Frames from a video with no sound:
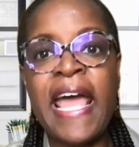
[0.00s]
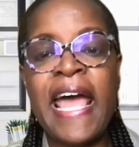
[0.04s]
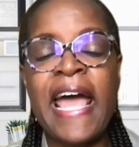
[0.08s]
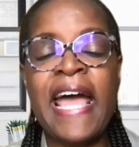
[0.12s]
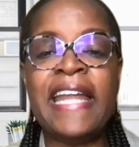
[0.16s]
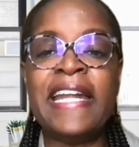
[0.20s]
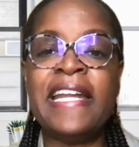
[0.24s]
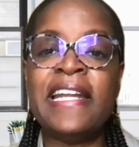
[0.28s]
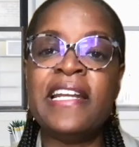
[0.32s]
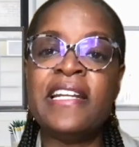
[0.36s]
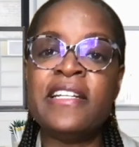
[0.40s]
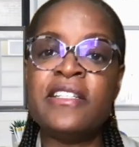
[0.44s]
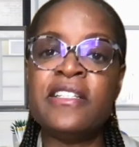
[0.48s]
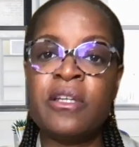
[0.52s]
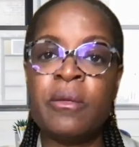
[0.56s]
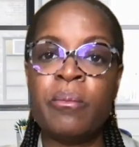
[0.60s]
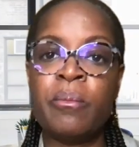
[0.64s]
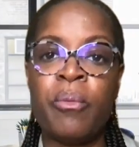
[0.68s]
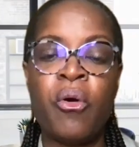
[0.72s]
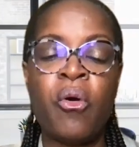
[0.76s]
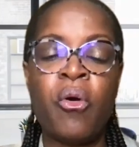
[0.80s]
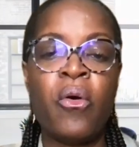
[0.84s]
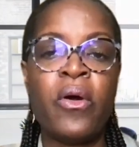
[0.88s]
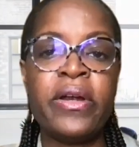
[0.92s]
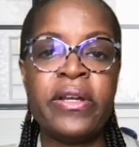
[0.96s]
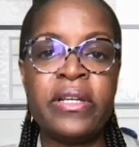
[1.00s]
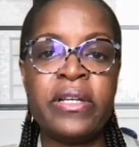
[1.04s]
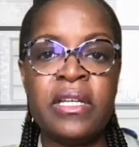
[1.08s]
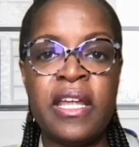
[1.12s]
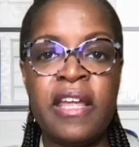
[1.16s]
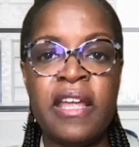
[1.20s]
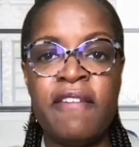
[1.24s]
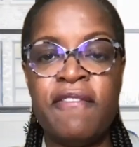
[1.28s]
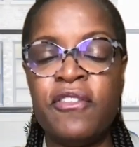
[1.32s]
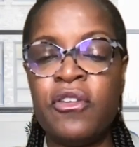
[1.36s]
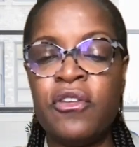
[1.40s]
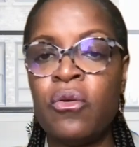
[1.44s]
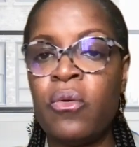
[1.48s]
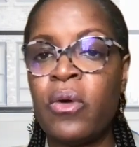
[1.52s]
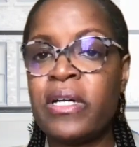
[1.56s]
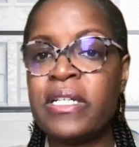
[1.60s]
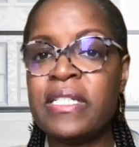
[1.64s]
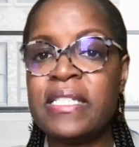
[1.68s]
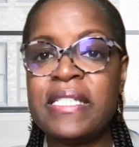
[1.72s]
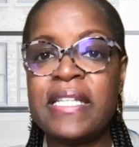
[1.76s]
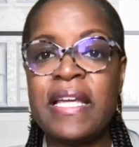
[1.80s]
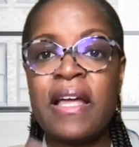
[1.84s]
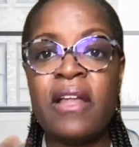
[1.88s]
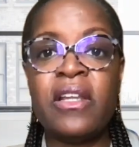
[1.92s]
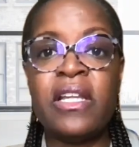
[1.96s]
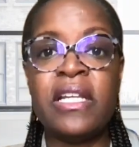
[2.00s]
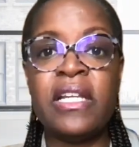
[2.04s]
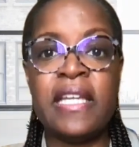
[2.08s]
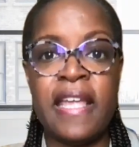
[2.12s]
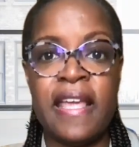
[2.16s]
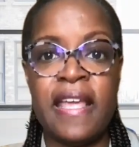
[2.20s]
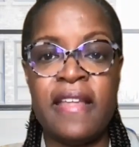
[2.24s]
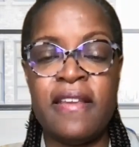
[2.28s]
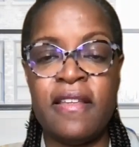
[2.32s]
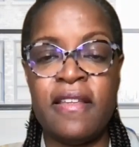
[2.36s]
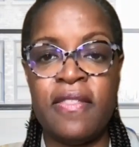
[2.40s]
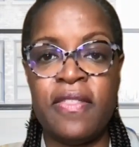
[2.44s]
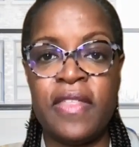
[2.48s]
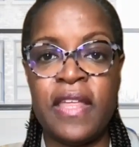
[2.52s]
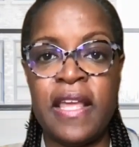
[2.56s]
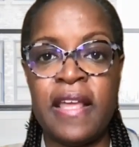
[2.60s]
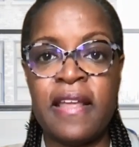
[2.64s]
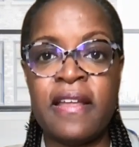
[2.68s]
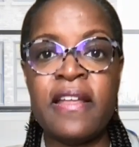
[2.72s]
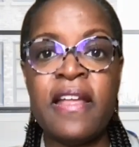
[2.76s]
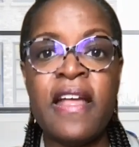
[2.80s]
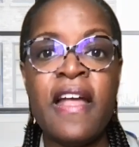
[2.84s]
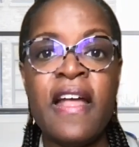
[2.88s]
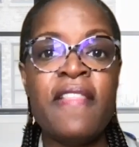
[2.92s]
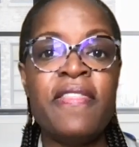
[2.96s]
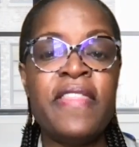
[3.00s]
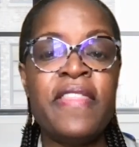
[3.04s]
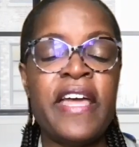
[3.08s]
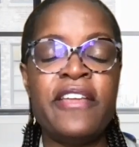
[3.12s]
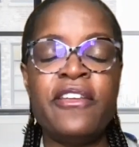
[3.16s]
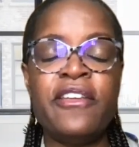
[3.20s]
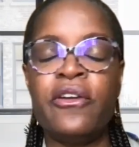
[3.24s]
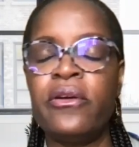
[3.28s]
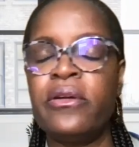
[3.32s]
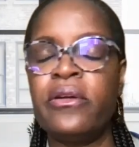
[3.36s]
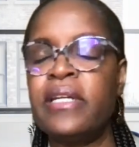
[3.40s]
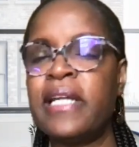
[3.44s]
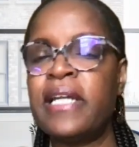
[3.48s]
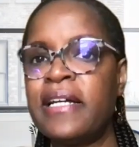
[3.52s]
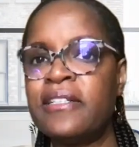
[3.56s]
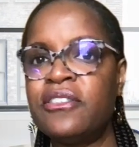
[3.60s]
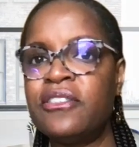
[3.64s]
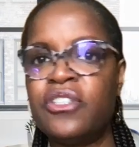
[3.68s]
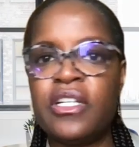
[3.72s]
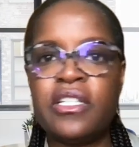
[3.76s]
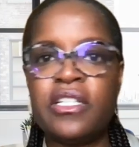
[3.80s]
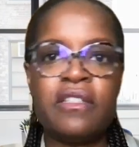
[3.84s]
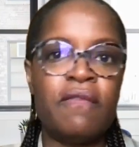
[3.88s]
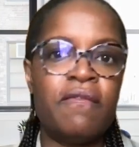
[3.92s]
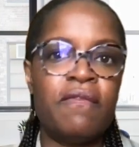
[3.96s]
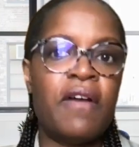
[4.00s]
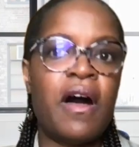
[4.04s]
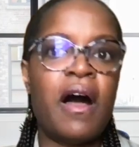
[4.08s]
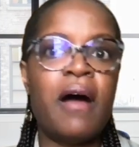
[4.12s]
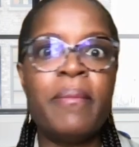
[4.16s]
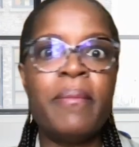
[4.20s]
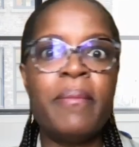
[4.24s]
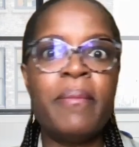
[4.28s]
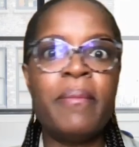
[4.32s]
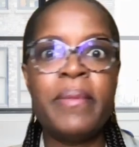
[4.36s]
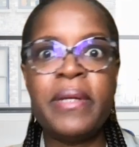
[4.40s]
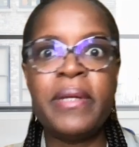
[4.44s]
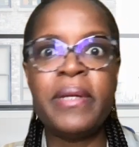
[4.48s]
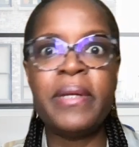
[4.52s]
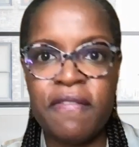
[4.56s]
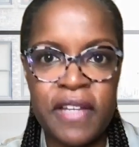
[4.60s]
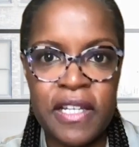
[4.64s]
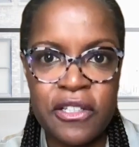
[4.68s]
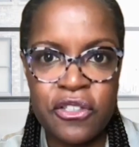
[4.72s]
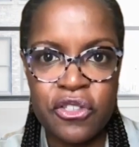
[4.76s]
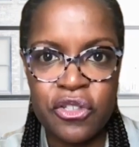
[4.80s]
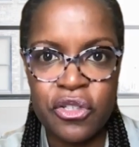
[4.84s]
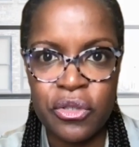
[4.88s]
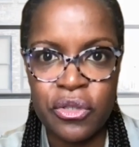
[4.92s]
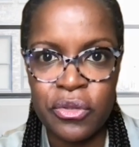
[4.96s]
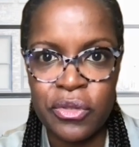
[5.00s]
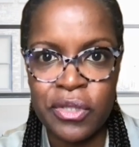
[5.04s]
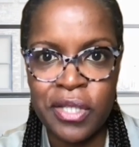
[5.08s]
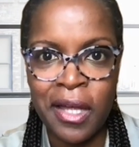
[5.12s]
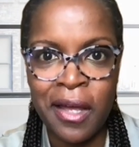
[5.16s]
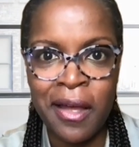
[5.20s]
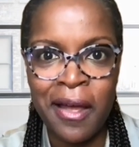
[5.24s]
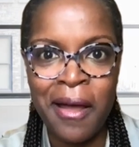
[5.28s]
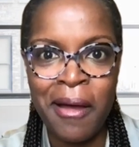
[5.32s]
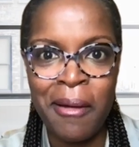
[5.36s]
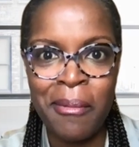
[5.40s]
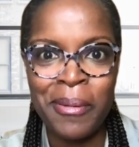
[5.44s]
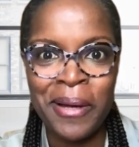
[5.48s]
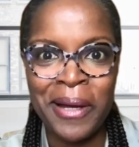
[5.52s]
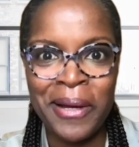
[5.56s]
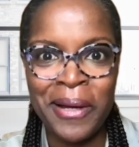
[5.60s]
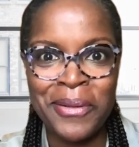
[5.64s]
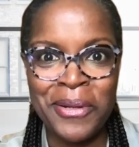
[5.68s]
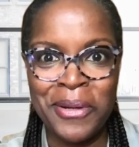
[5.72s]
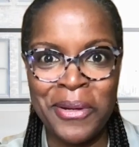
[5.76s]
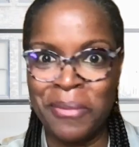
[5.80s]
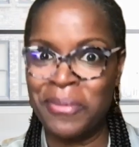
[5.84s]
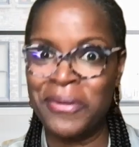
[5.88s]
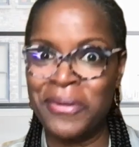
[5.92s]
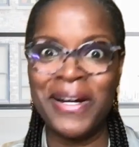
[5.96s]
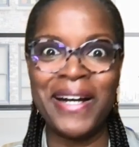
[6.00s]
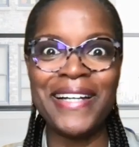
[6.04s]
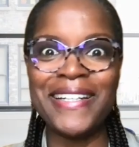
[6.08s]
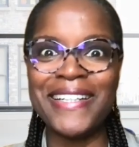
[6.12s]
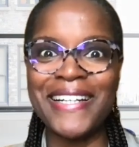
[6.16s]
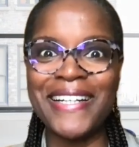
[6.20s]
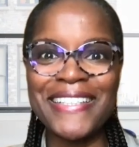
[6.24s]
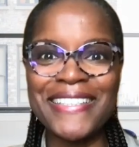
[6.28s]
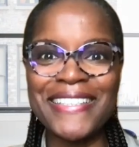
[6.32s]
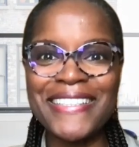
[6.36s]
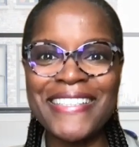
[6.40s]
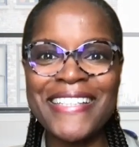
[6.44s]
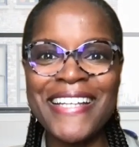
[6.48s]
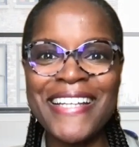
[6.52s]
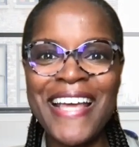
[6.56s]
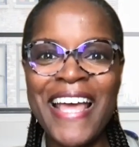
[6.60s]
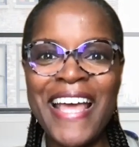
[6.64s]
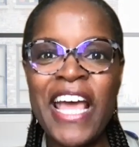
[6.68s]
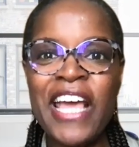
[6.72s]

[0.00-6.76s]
And it is important if you are selling anything that you're not just vomiting features about your product.